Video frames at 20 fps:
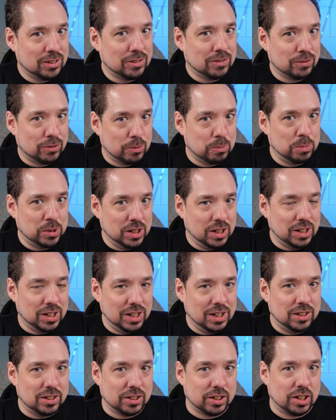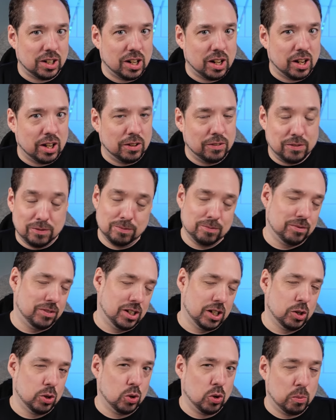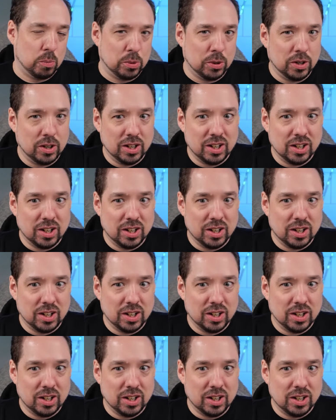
from being eaten alive, I hope.